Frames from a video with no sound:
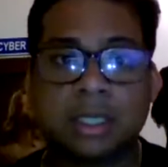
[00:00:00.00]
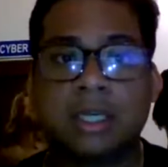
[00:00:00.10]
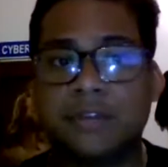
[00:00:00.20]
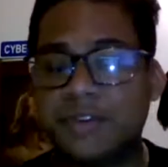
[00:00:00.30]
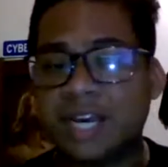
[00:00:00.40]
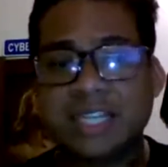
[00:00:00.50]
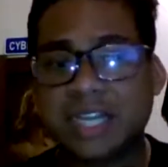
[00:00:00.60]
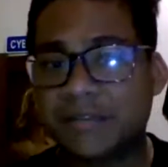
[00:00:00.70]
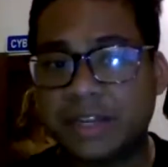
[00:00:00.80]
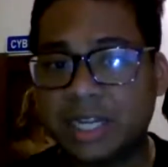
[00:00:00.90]
If you guys
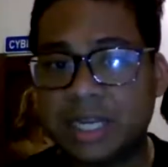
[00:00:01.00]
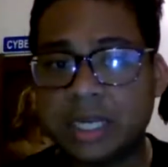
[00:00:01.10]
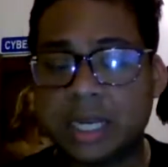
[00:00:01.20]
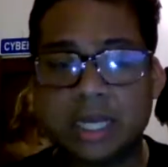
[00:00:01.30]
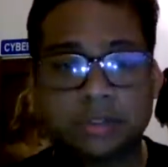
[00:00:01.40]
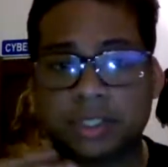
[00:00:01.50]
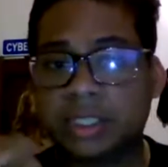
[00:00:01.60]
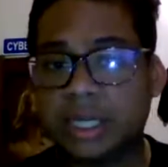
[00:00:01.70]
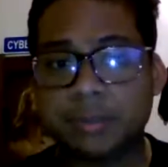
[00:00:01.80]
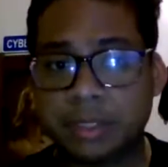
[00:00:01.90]
have any extra
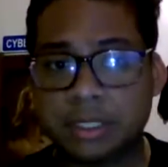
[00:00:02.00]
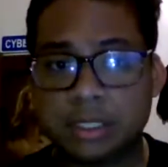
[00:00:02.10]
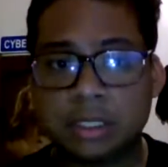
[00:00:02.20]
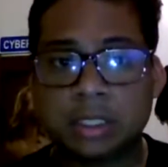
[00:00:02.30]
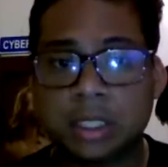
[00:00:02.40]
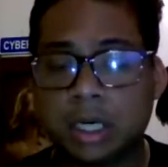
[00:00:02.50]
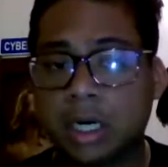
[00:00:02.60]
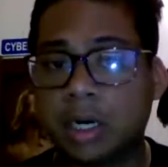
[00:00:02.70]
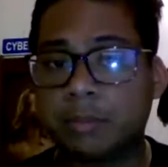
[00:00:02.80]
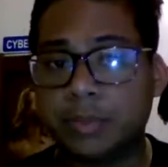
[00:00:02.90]
tips
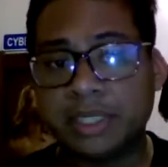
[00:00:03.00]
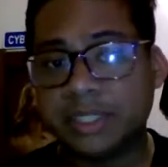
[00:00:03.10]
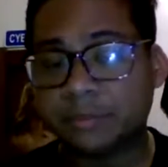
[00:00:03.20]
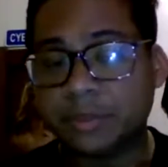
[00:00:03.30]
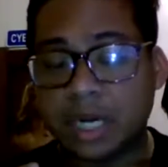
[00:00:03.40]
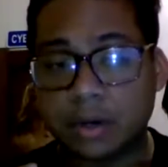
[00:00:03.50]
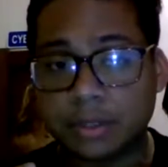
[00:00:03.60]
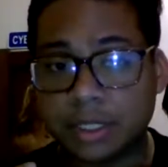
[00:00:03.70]
please leave them down in